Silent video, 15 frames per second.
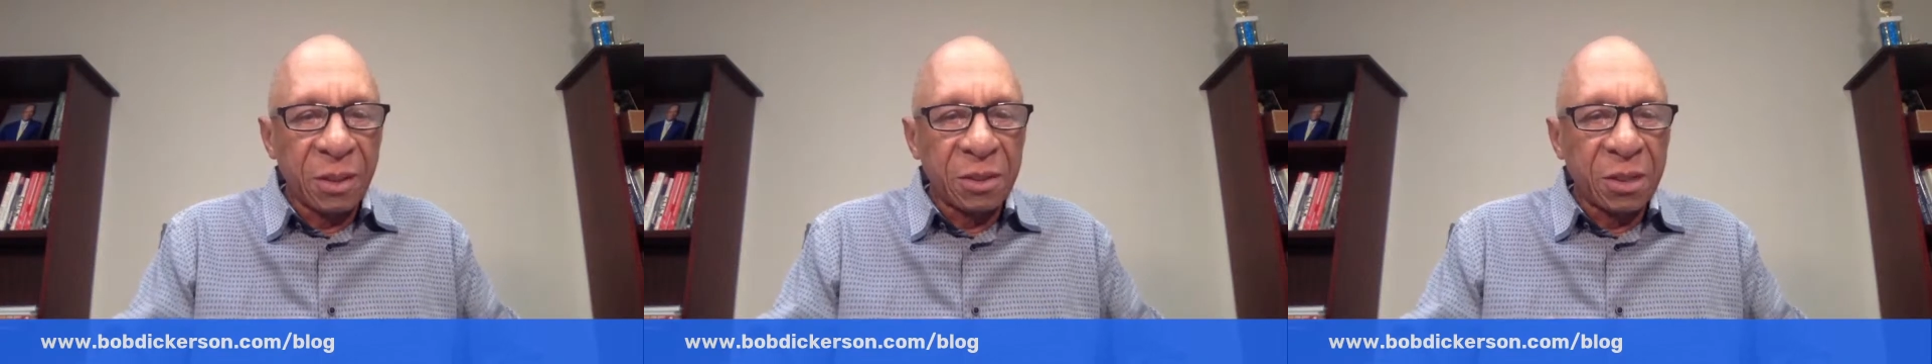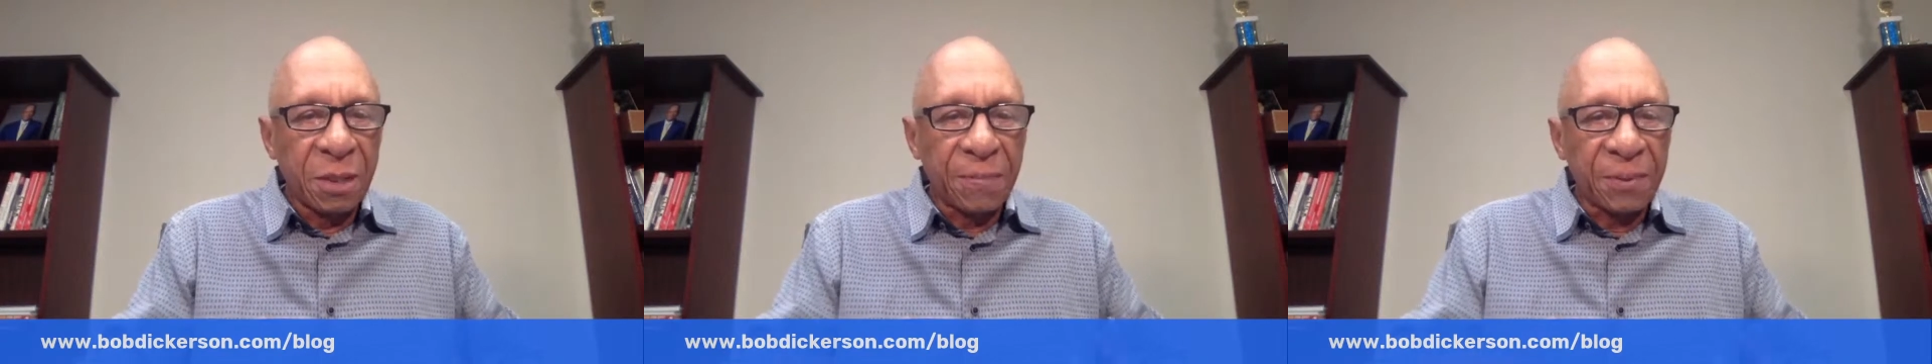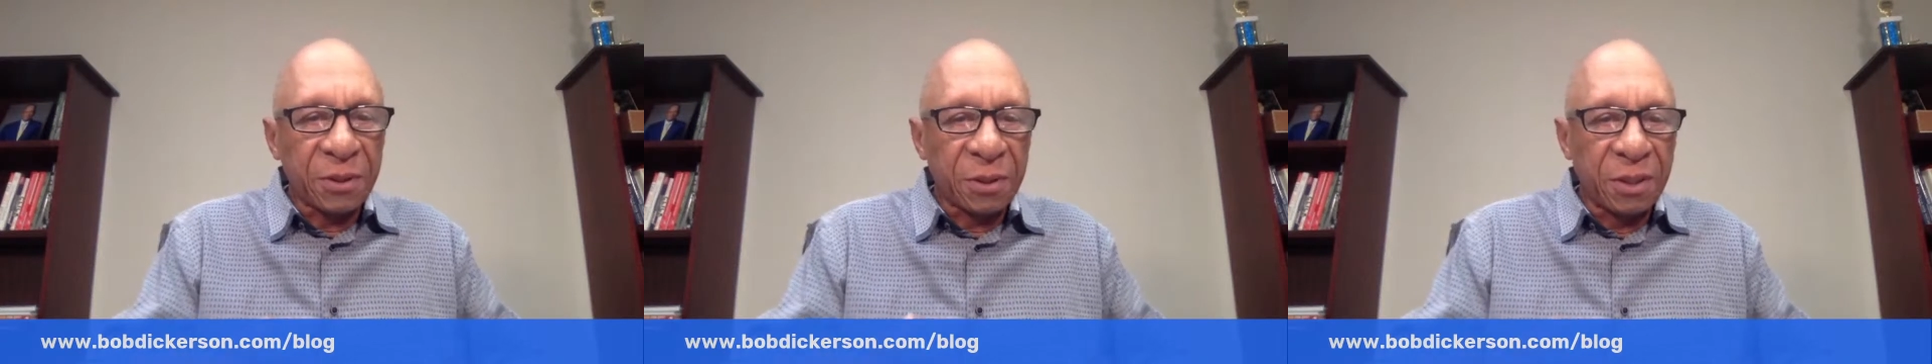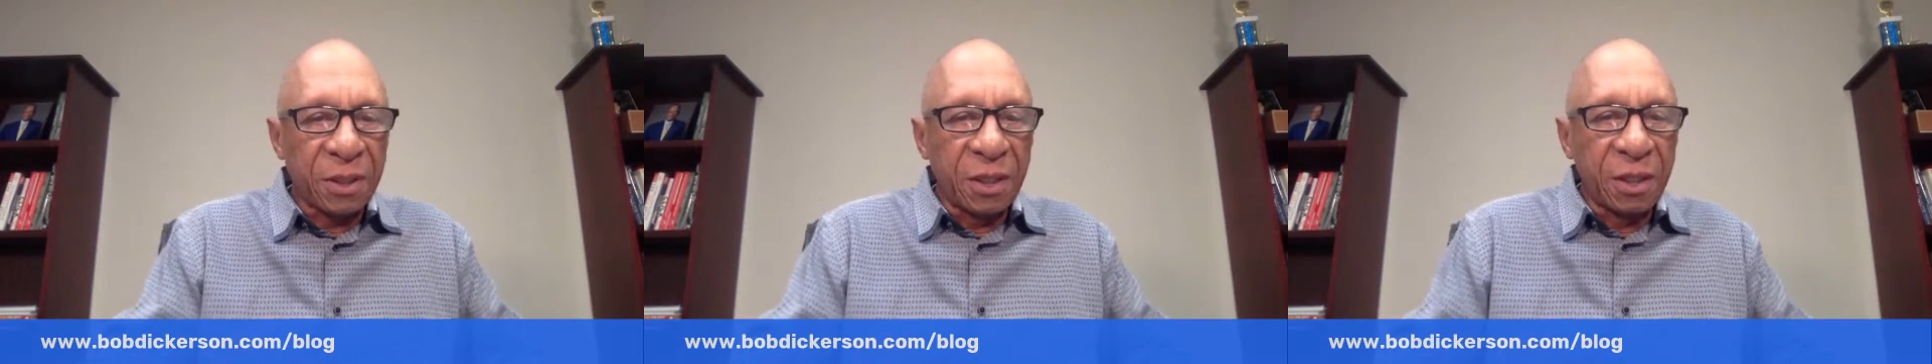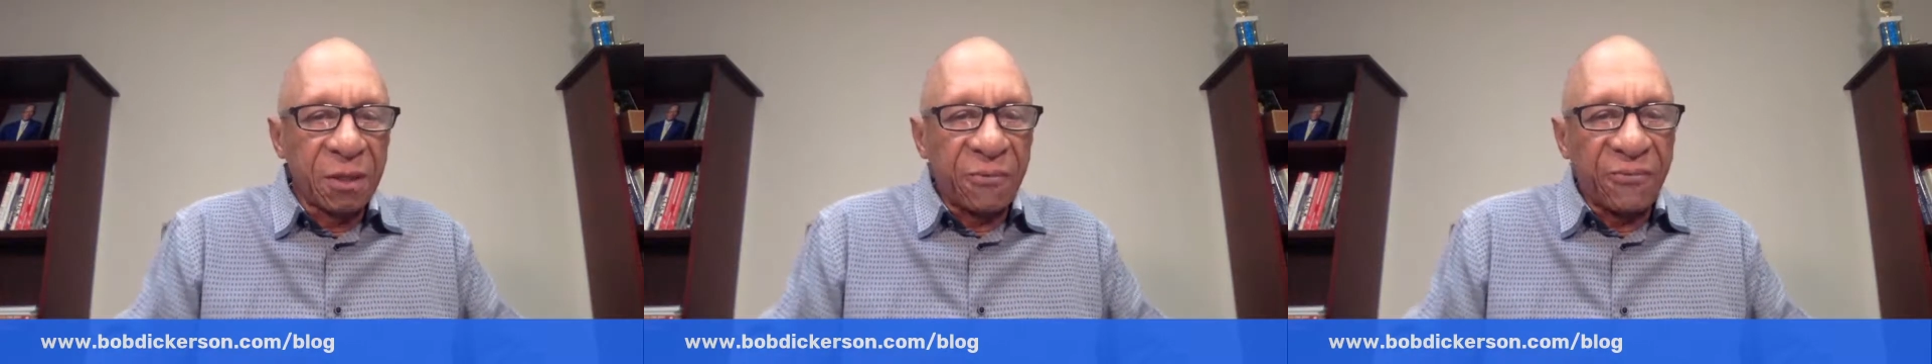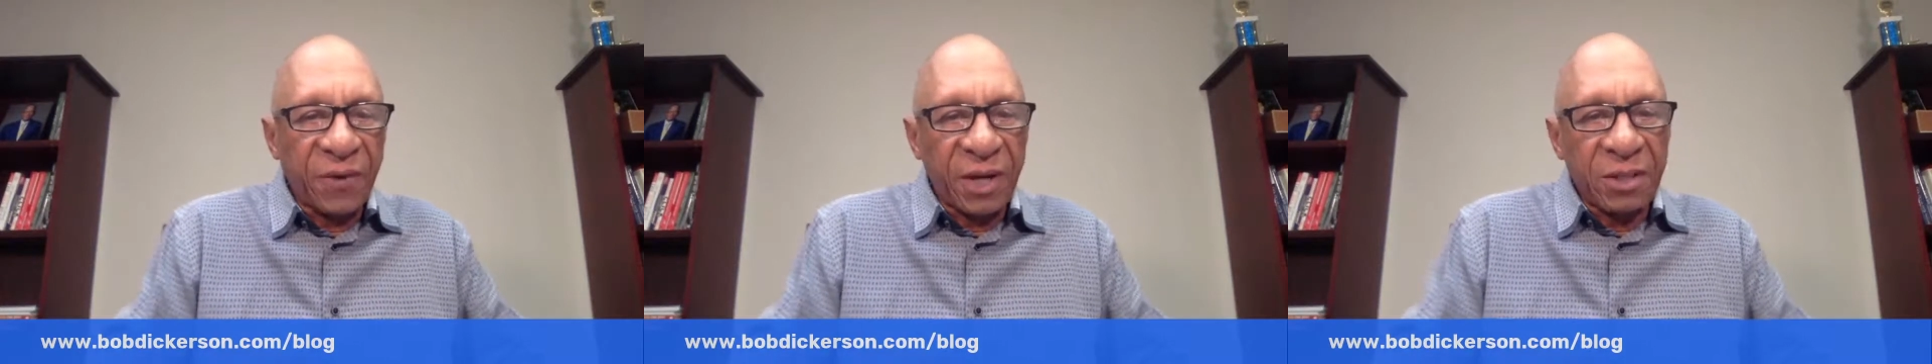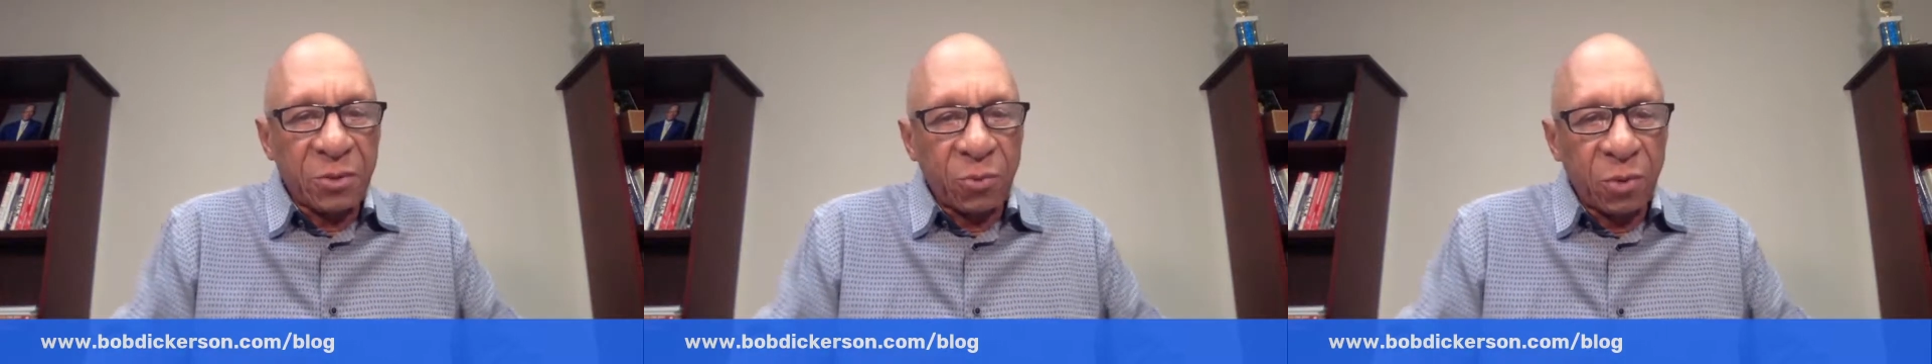typically interface